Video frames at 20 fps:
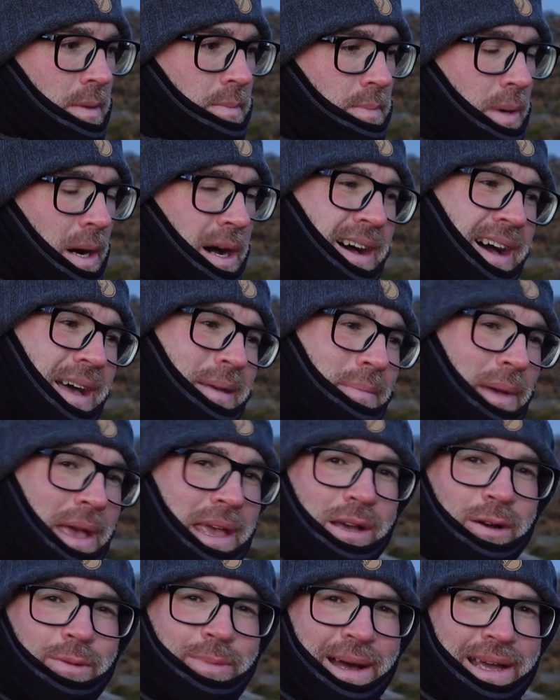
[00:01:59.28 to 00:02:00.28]
but I may
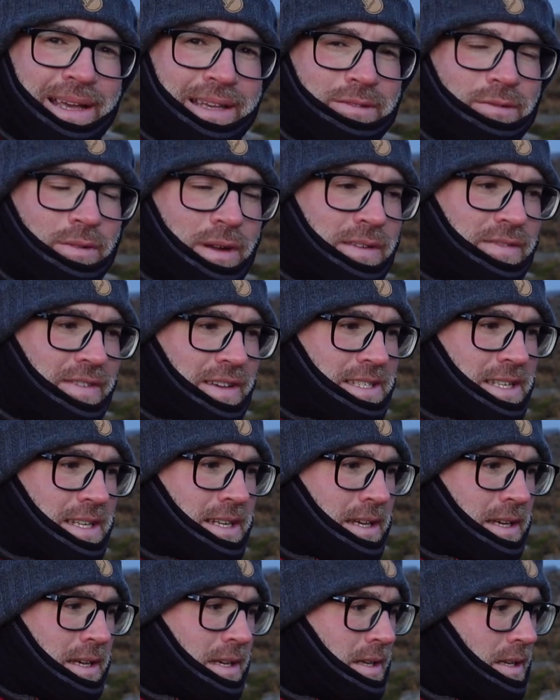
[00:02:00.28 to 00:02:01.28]
go back and revisit
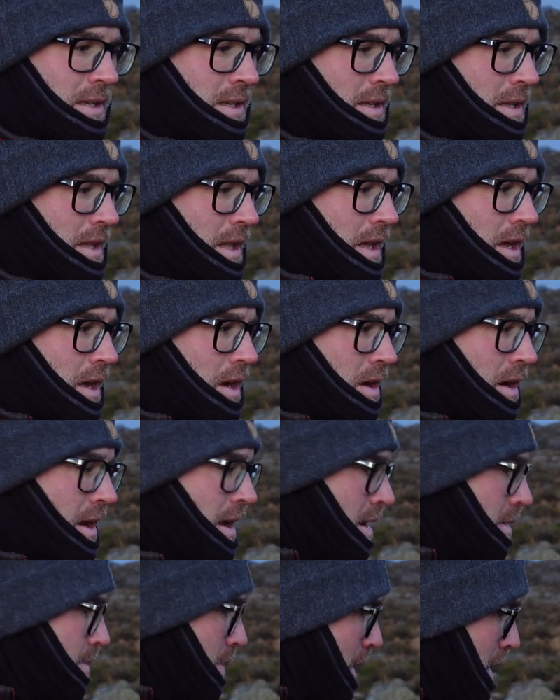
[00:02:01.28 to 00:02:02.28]
it
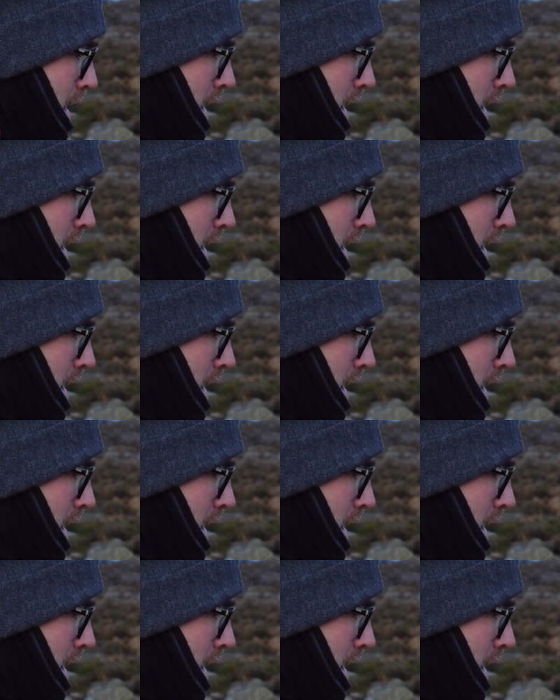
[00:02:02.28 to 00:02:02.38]
earlier. But